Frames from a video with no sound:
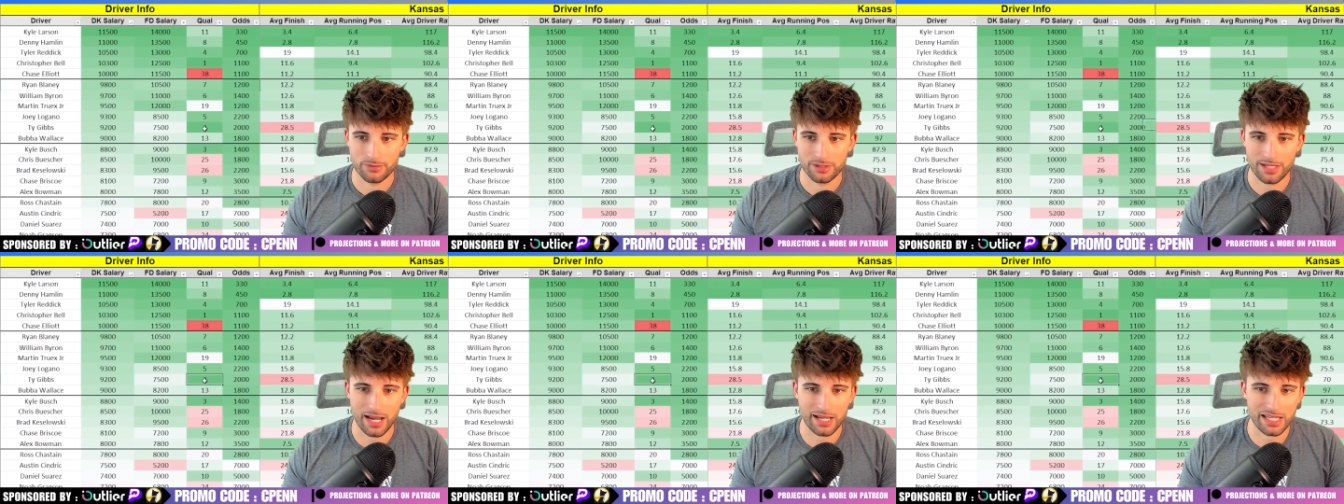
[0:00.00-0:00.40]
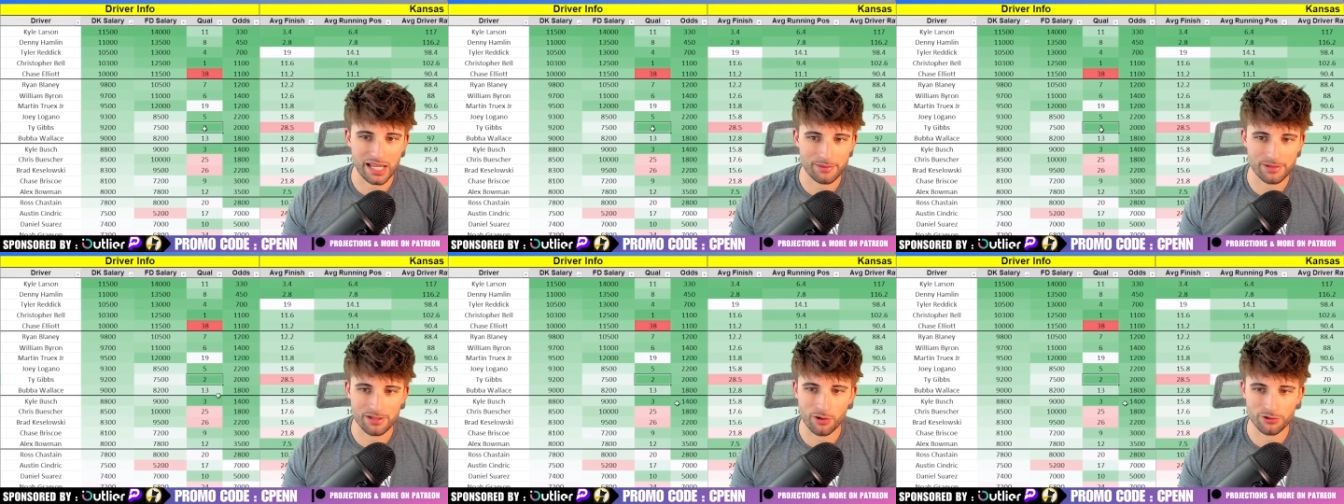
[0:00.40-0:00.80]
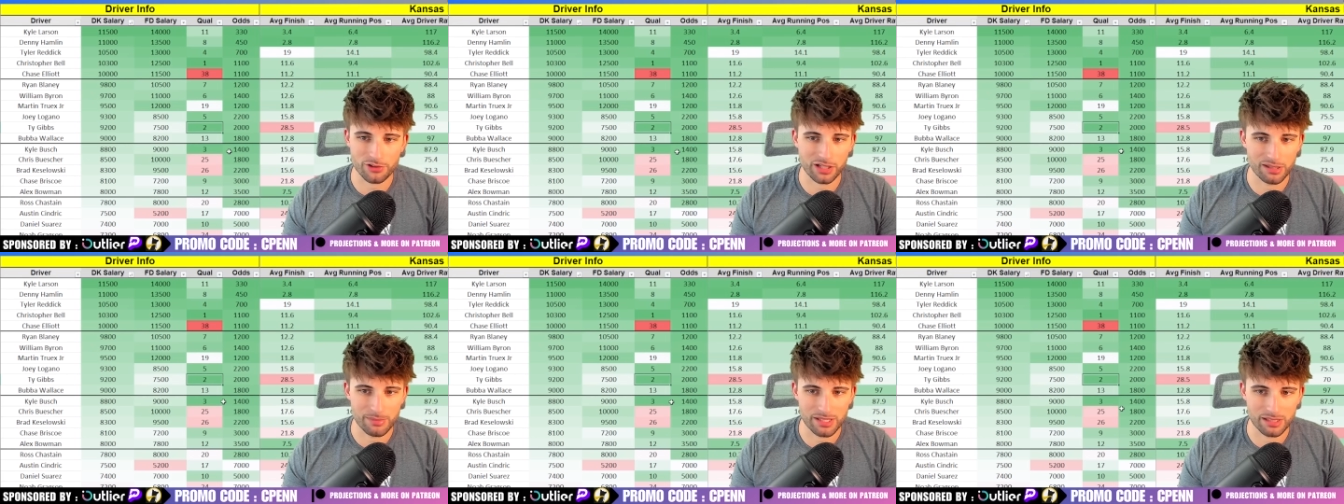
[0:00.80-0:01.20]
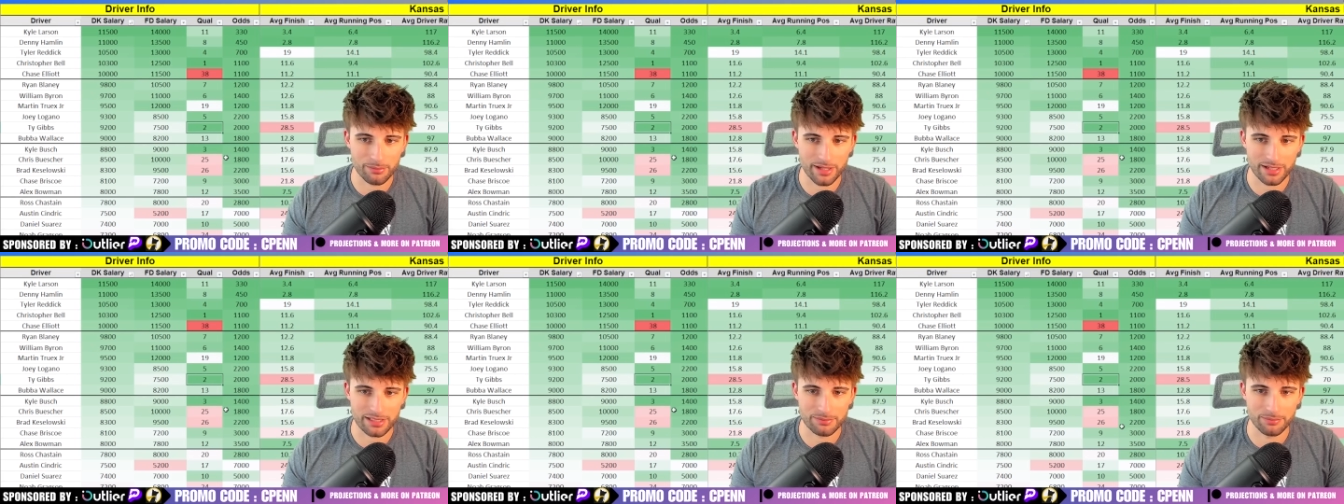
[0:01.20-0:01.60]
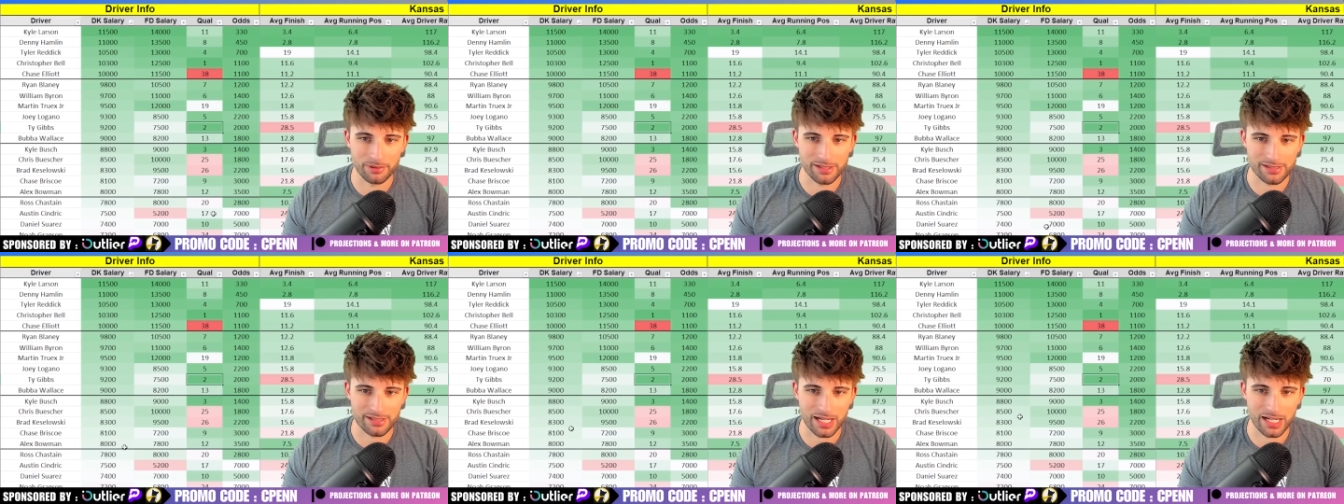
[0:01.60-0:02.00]
Ty Gibbs is also going to be in the mix, but
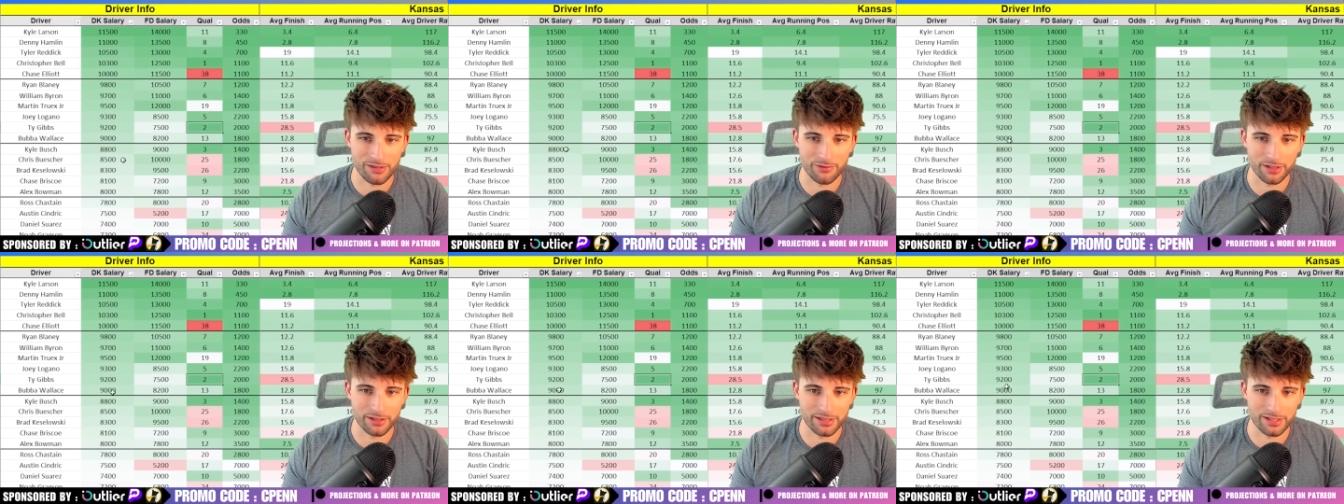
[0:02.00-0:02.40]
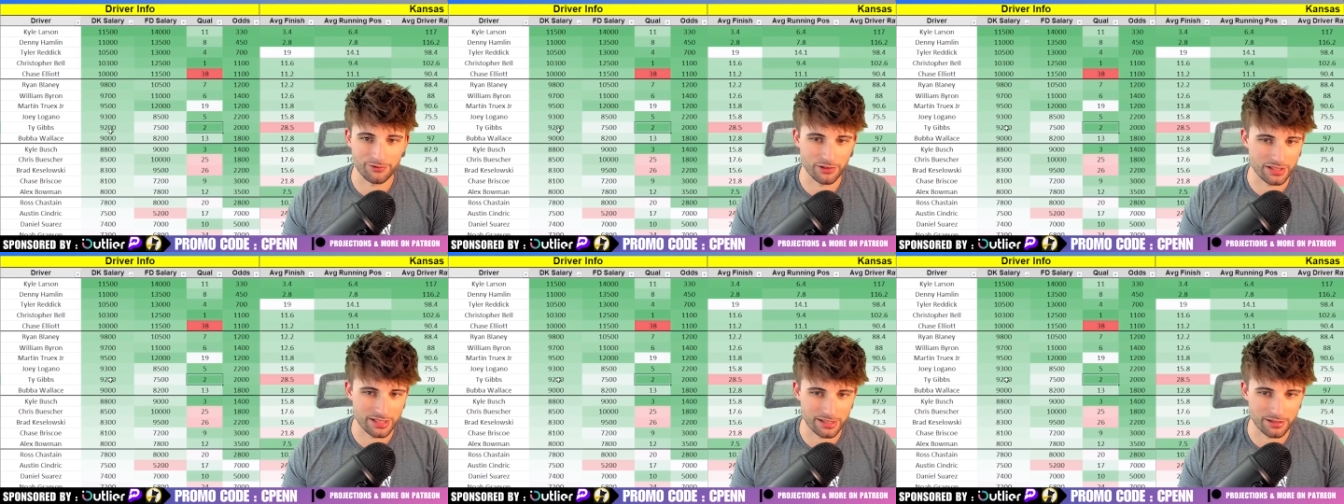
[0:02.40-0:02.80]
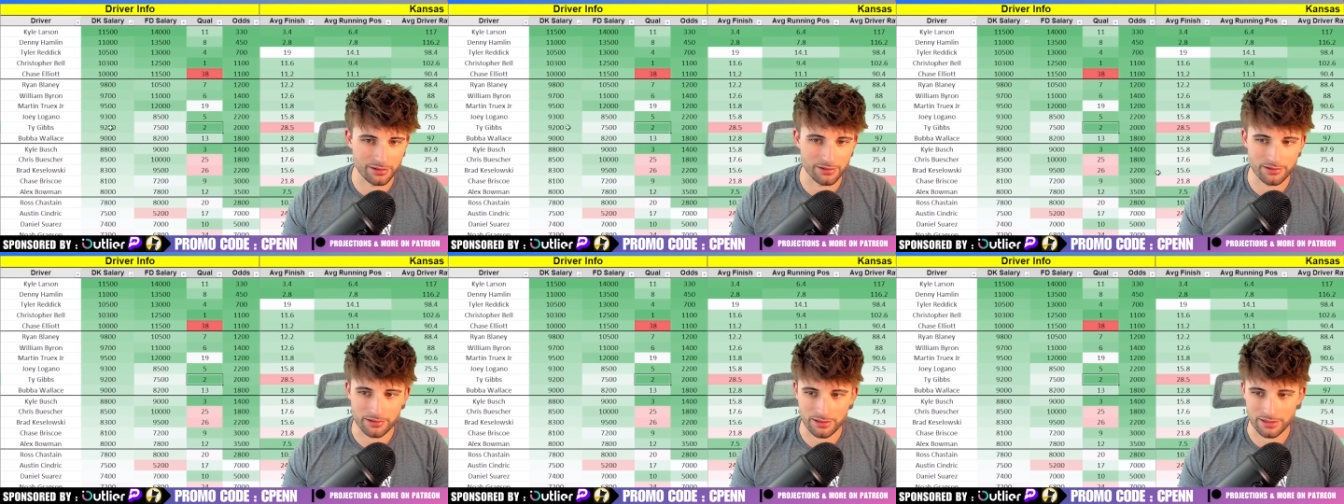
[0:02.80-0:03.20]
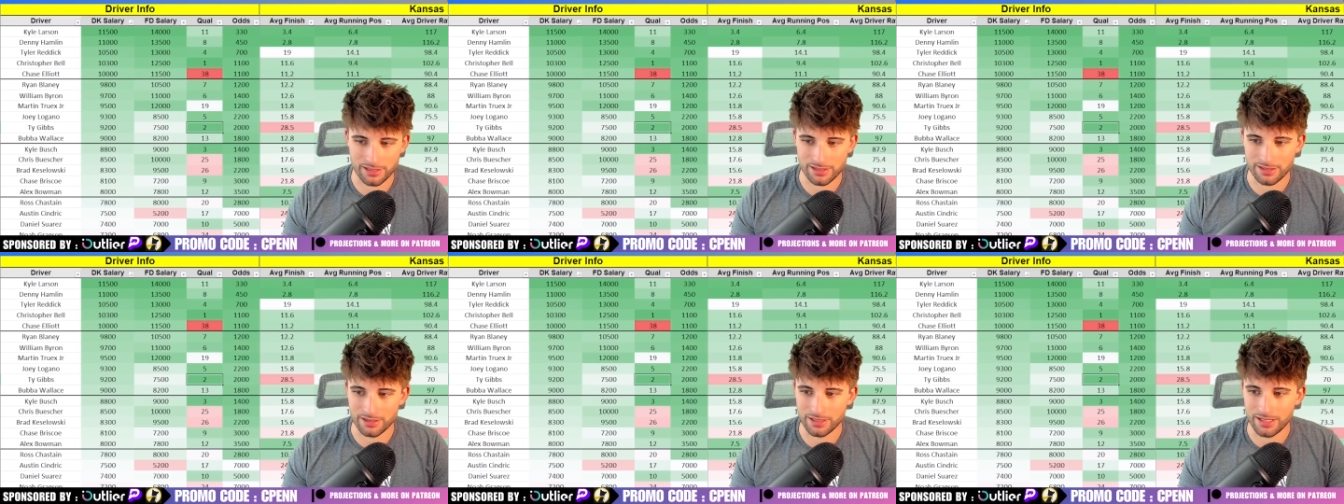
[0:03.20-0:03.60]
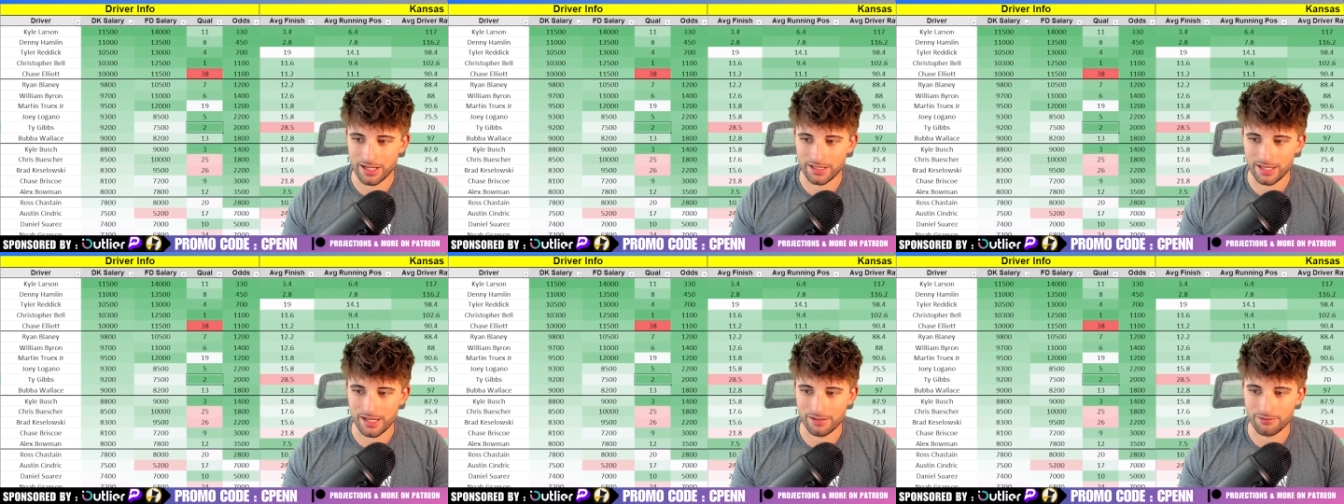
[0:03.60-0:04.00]
he's kind of in a different tier since he's in the
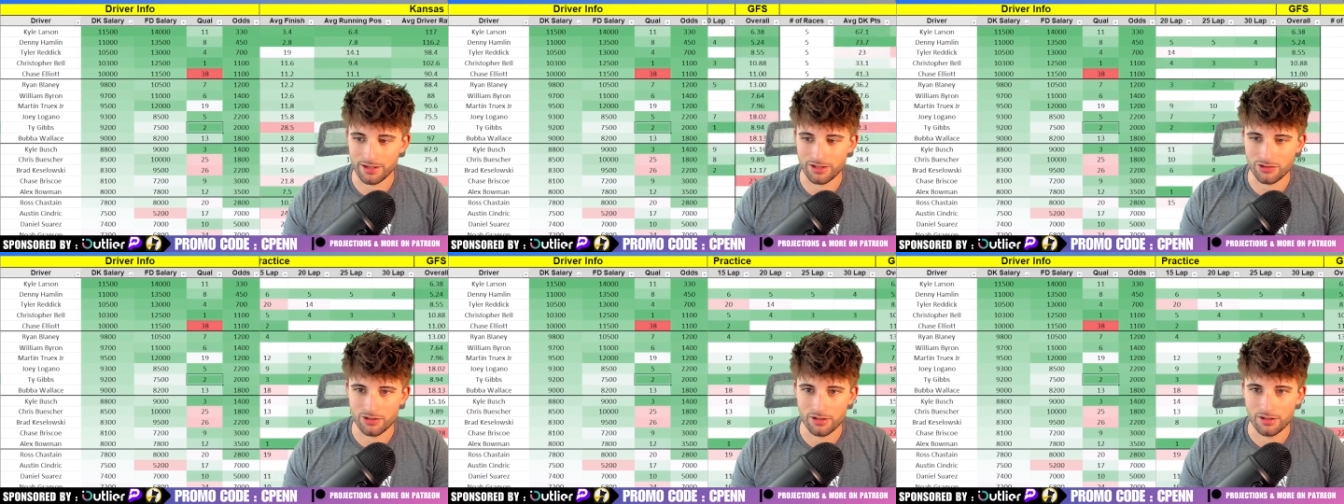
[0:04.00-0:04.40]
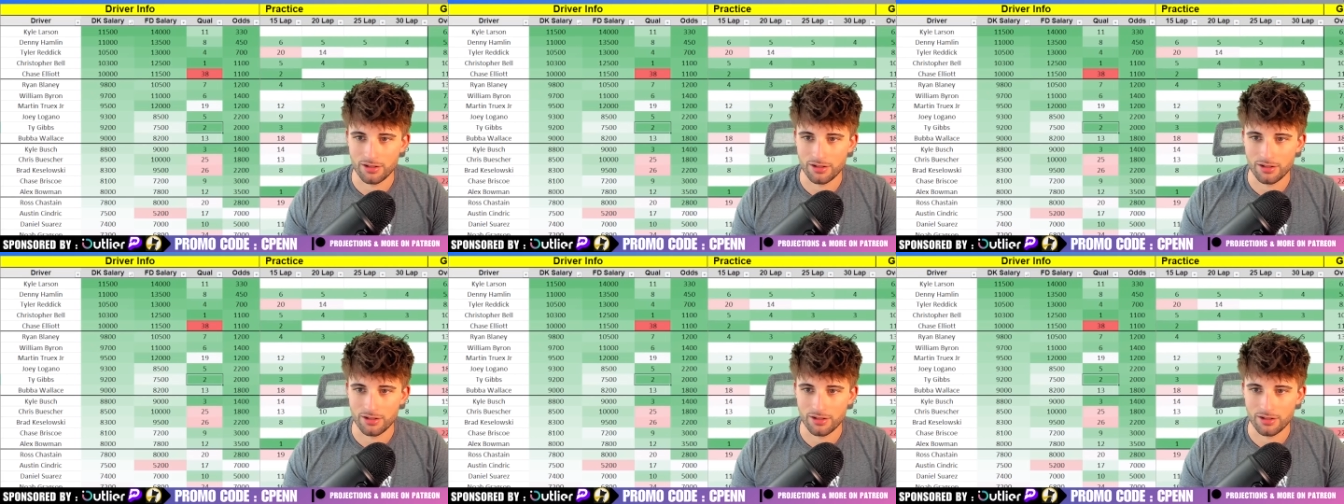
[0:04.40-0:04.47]
9K range.